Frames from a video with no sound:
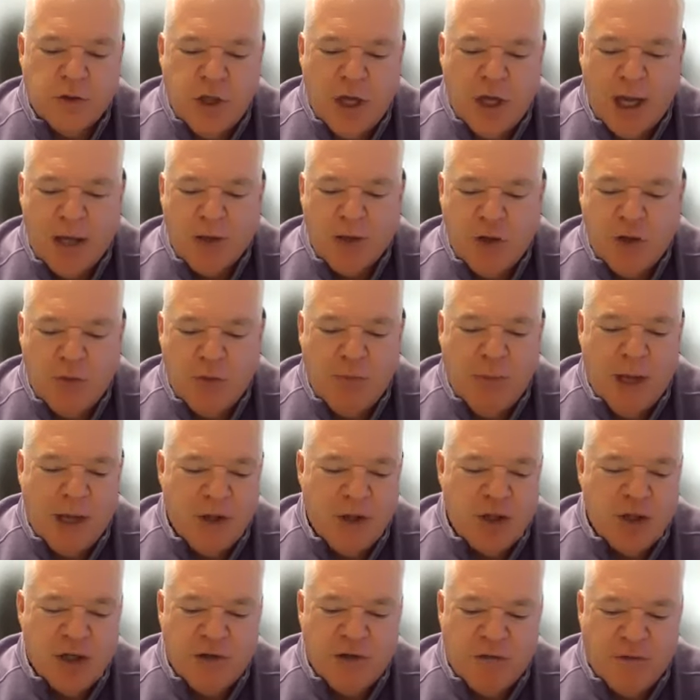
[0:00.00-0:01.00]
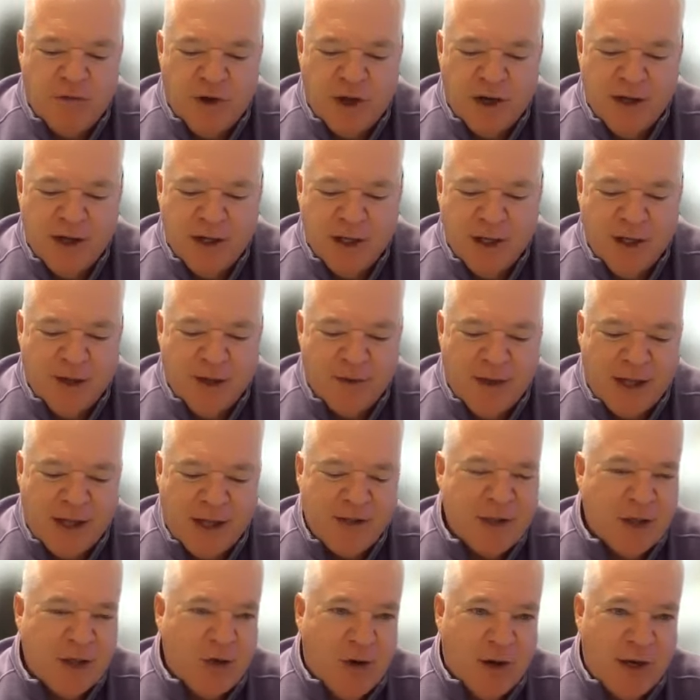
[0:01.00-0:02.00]
Chad, you mentioned funding, and
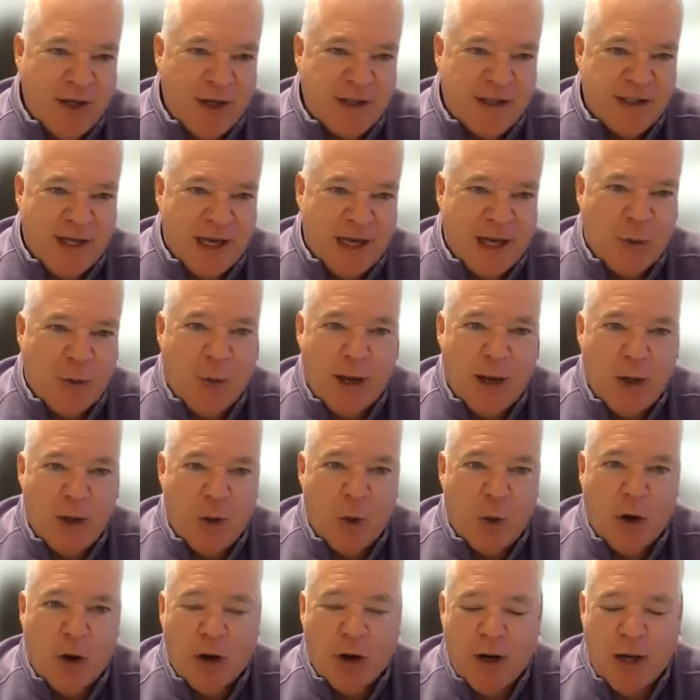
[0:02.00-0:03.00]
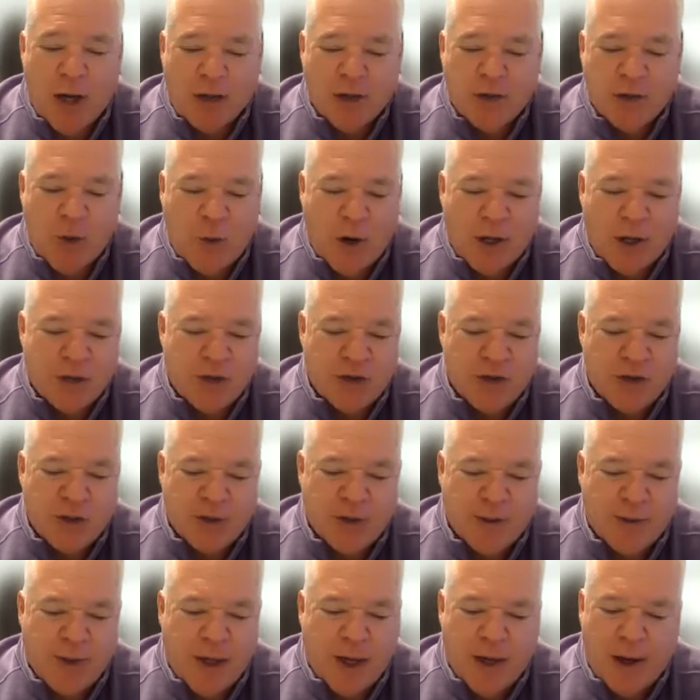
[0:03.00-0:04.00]
that's a great segue to our next
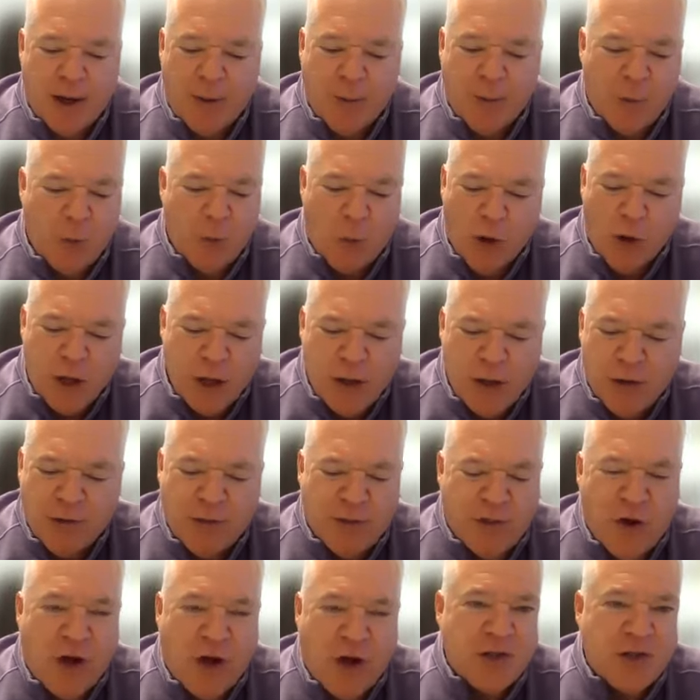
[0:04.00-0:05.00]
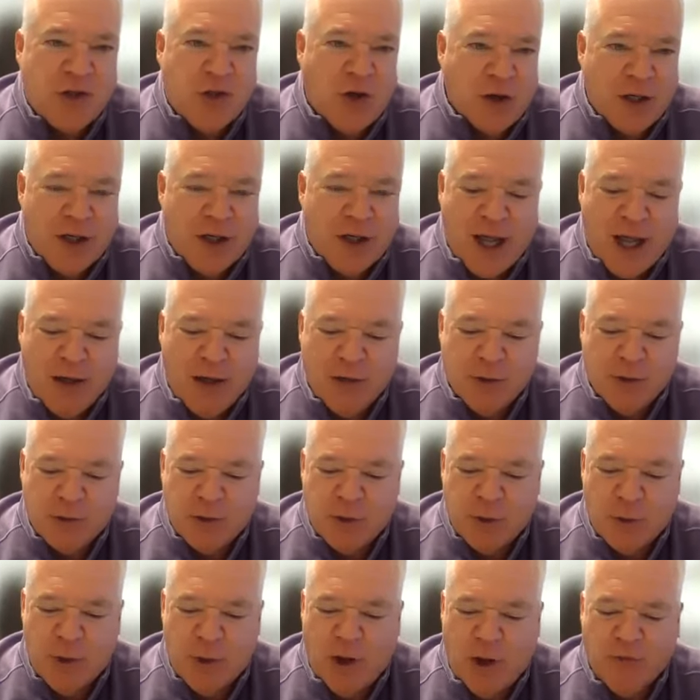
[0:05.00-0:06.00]
question. What are your thoughts on K through
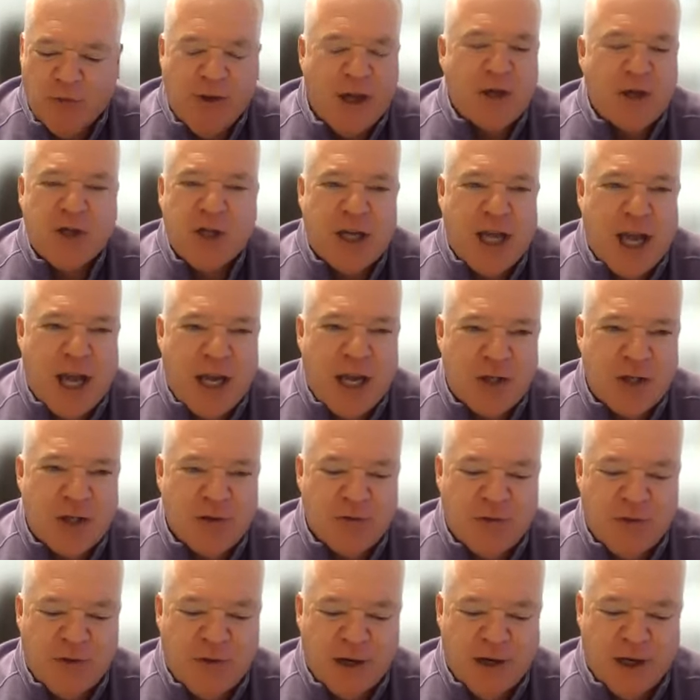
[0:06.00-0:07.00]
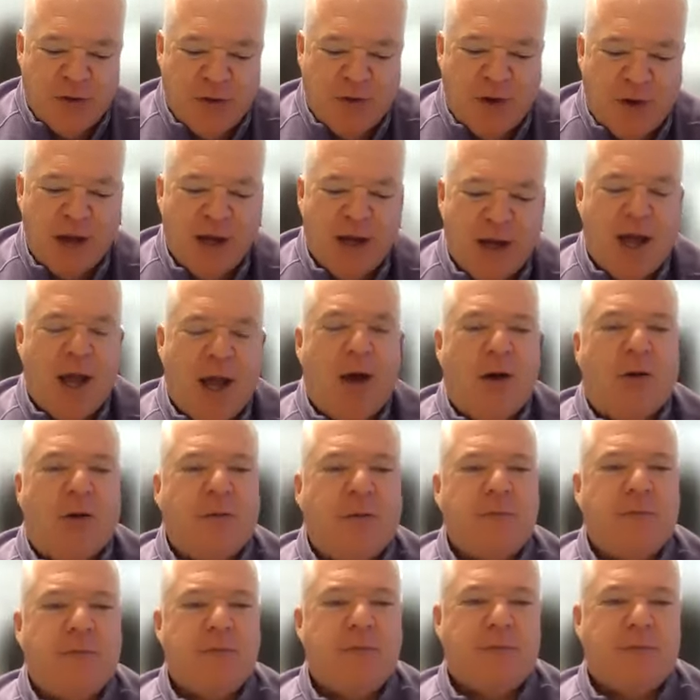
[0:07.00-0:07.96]
12 education funding right now?